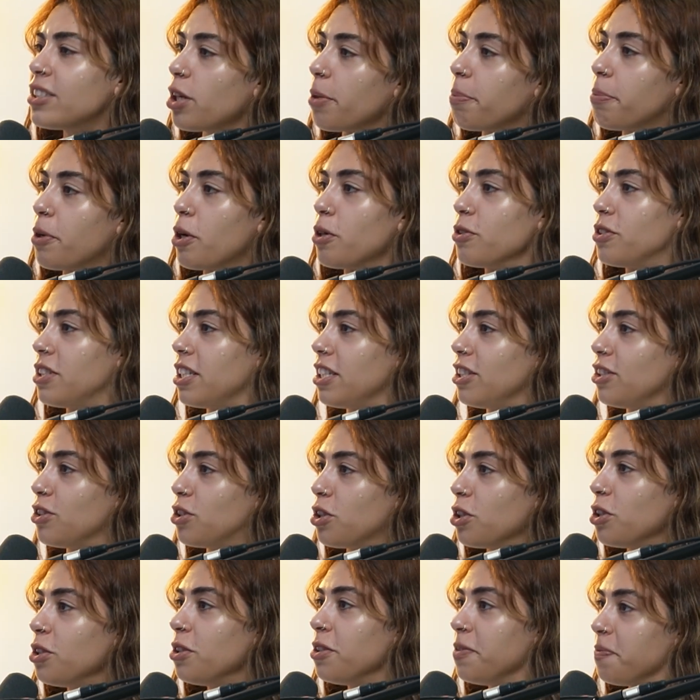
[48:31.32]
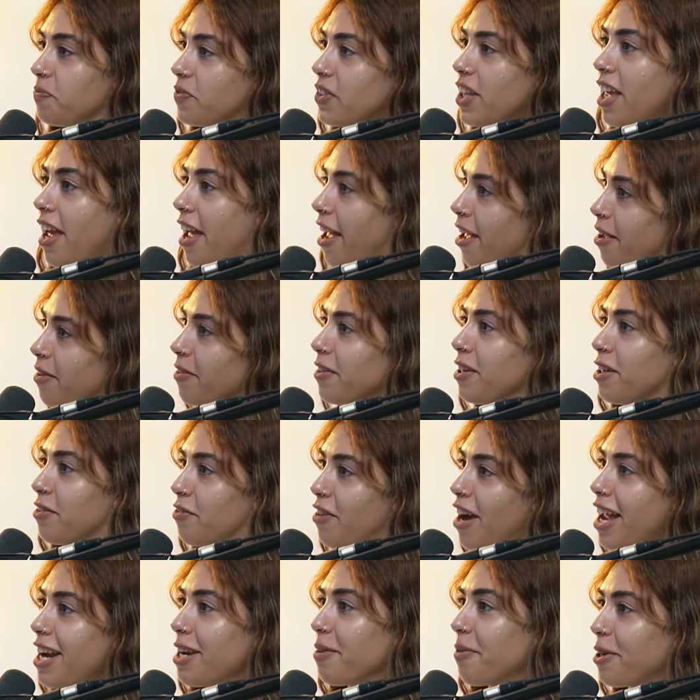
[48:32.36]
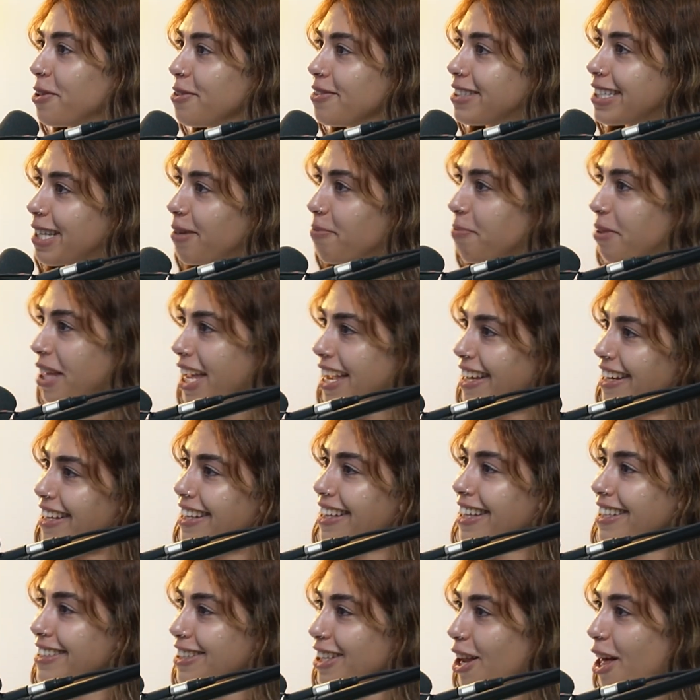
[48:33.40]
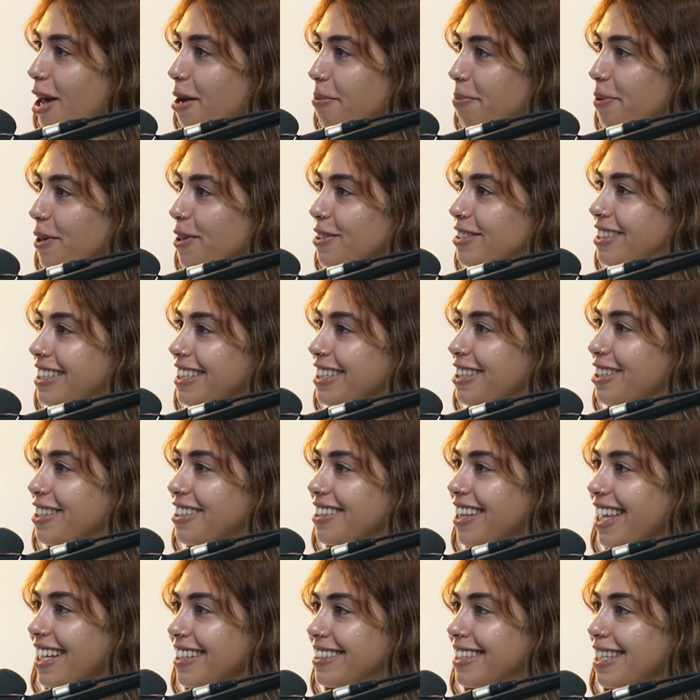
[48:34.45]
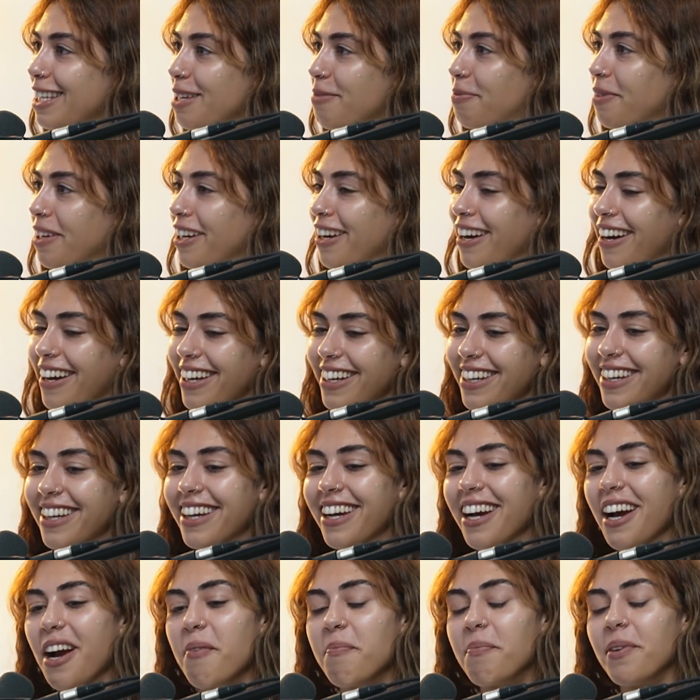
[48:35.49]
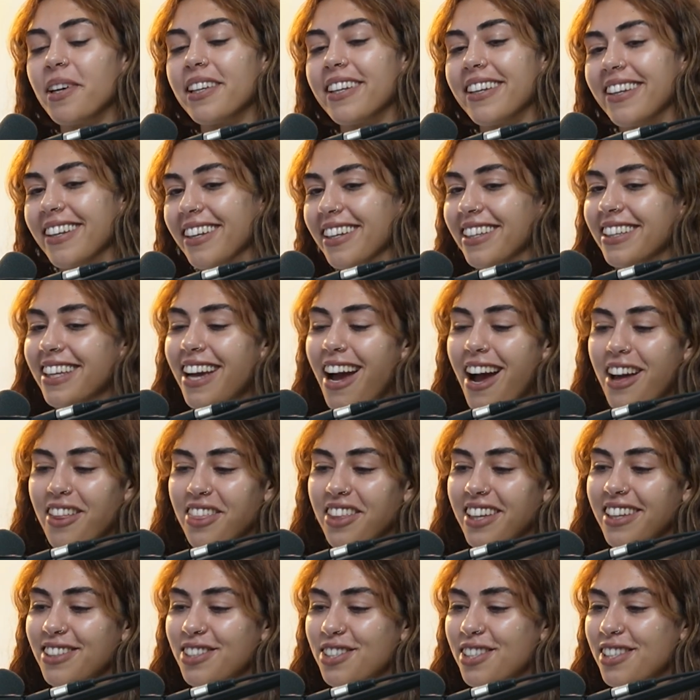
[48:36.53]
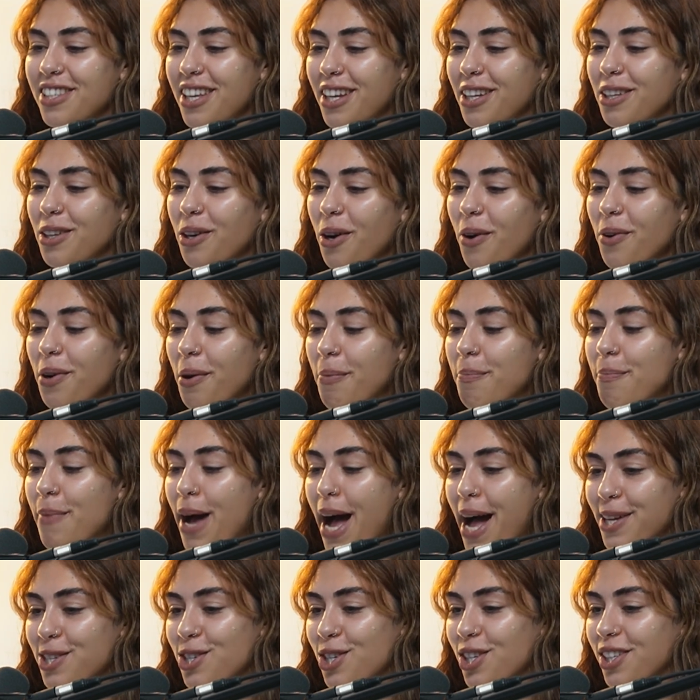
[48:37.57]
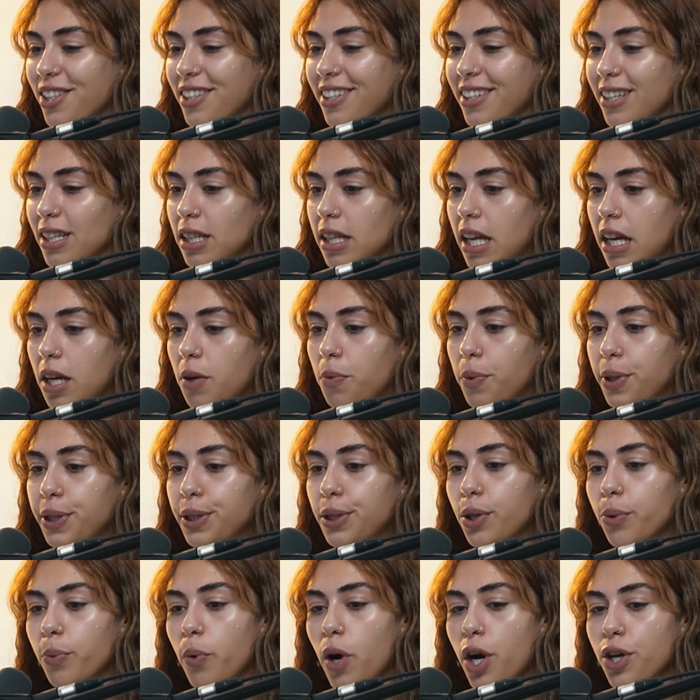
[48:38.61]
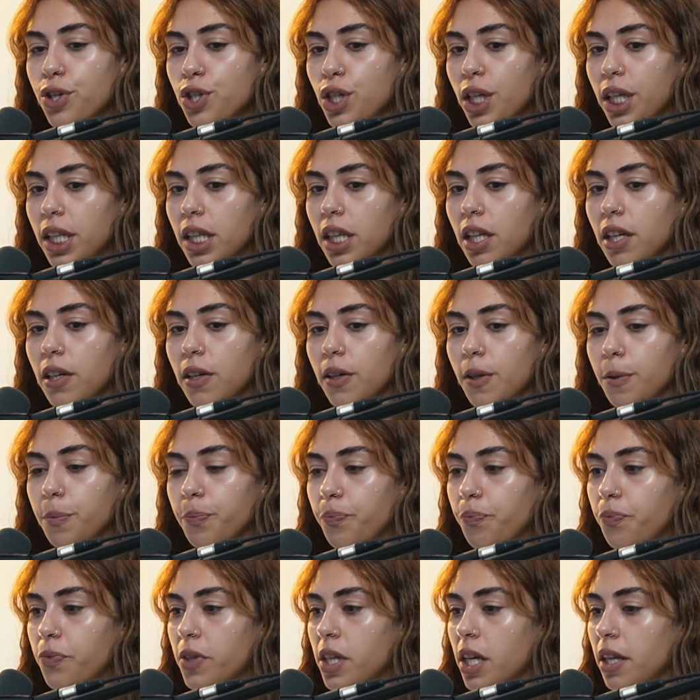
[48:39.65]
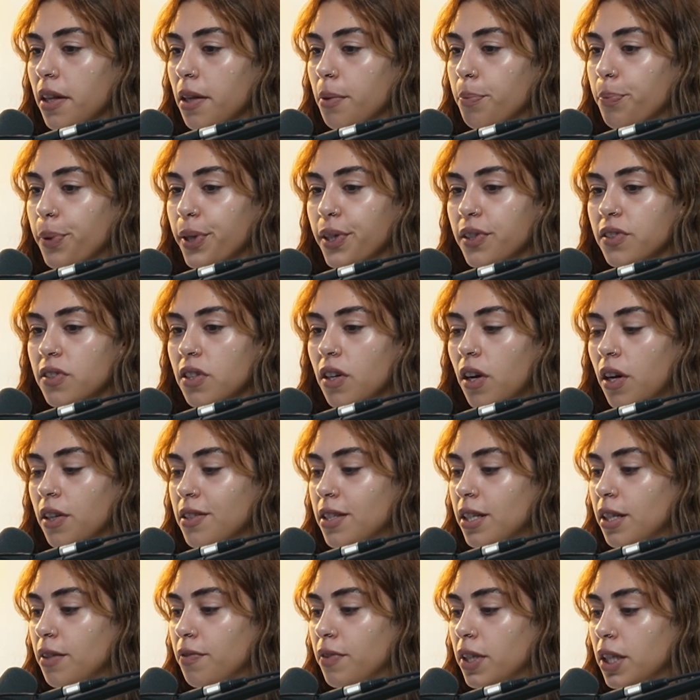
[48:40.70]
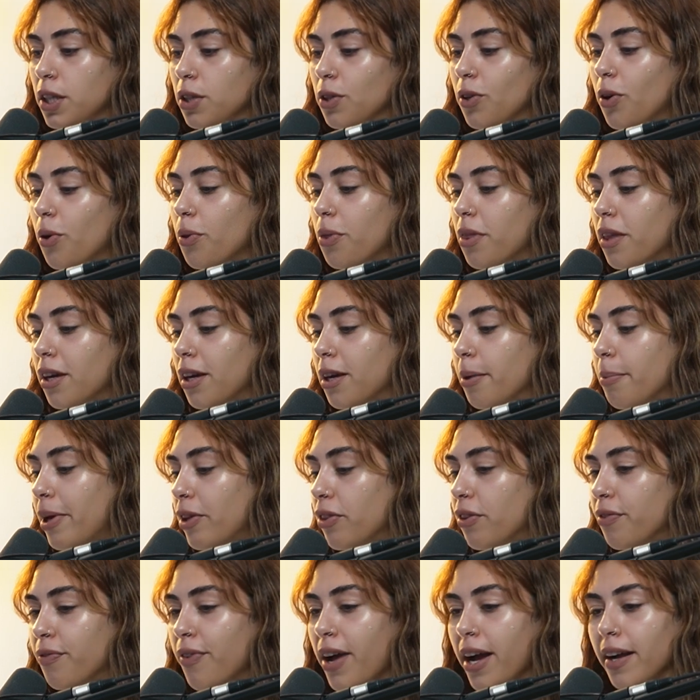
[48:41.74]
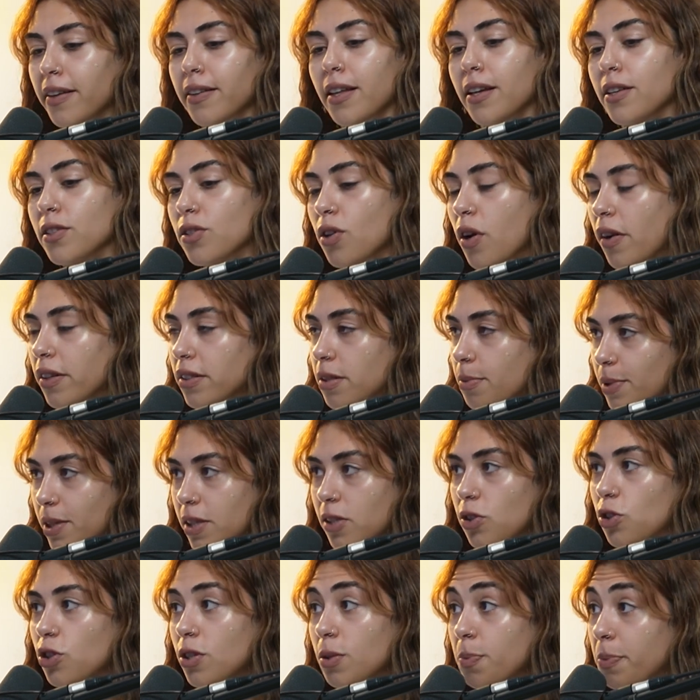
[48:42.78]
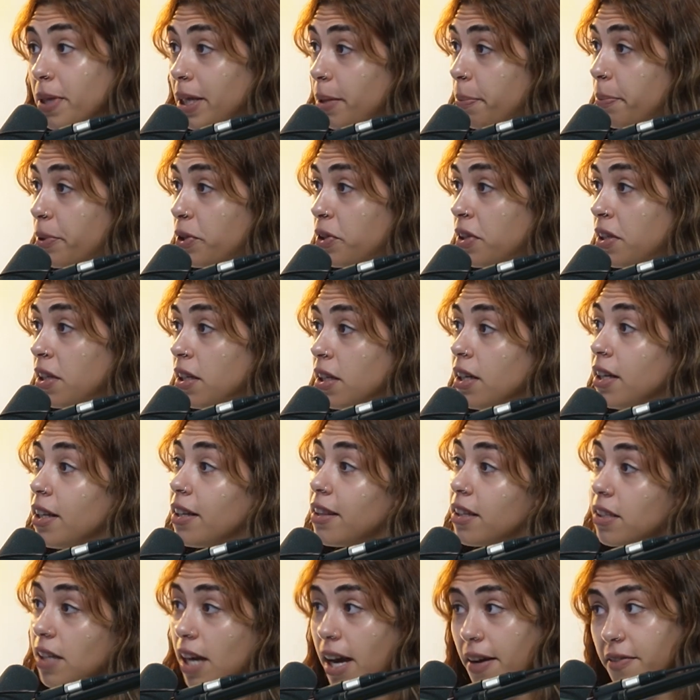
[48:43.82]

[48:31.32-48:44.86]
that's your protein too. Yeah, for anyone who's complaining, that's a lot of protein you're like sleeping on. But exactly. Yeah, I think it's just like you don't imagine, like when you're watching the Olympics on TV, you don't think about the fact that it's ultimately just people. The